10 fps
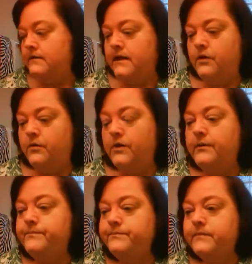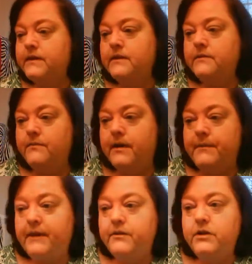Now, I'm
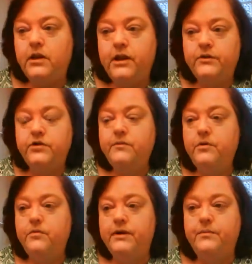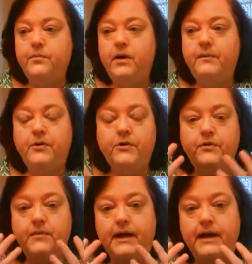having a lot of trouble with primers
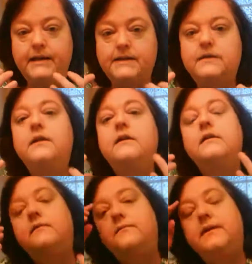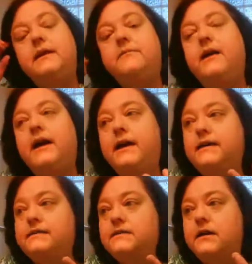for my eyes, making my
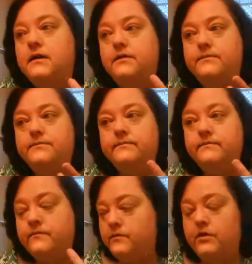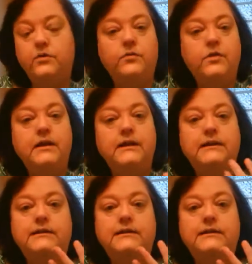eyes real